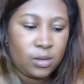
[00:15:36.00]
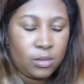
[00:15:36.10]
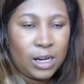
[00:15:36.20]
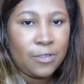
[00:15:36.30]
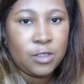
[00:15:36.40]

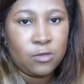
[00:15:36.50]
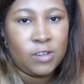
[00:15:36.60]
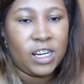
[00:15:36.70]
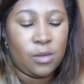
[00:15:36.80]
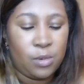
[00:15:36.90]
I'm going to have to
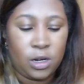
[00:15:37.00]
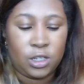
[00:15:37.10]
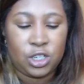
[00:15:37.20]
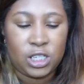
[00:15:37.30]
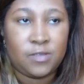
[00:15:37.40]
really
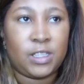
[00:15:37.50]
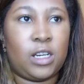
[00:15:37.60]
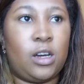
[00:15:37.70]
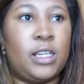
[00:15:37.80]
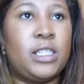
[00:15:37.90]
apologise for
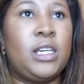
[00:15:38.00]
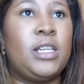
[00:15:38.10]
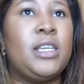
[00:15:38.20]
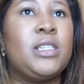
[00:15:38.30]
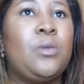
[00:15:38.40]
the lighting
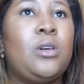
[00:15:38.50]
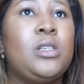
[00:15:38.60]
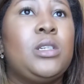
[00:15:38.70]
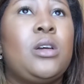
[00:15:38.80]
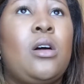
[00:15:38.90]
in this
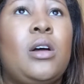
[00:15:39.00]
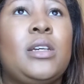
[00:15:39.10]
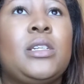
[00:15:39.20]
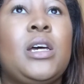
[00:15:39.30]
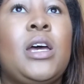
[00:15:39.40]
one,
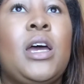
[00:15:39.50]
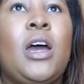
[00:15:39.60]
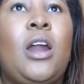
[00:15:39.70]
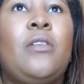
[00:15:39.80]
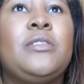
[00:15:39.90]
guys.
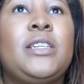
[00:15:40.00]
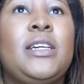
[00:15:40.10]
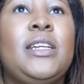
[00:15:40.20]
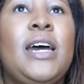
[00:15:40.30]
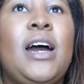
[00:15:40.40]
And
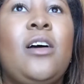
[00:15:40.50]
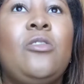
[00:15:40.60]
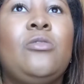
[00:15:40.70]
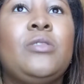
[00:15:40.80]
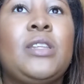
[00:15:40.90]
obviously
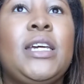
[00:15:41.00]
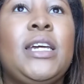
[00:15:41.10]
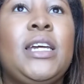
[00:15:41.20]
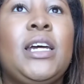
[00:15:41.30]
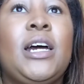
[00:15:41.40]
now
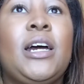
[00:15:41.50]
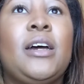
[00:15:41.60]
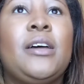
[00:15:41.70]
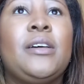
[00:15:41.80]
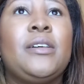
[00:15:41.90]

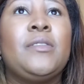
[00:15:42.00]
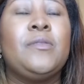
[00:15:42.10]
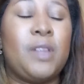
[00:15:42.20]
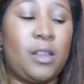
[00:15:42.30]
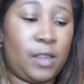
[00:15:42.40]
I
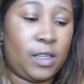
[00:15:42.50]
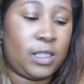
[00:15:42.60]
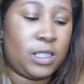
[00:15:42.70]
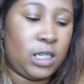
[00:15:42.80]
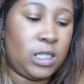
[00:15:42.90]
think
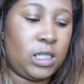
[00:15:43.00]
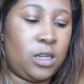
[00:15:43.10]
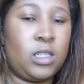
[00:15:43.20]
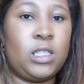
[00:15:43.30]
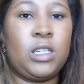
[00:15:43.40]
the sun
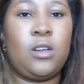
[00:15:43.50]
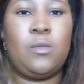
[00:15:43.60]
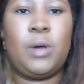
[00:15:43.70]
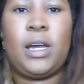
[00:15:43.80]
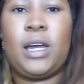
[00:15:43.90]
started to
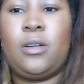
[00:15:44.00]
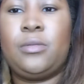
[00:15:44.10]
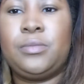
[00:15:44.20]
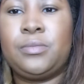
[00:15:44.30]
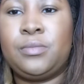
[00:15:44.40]
come back out.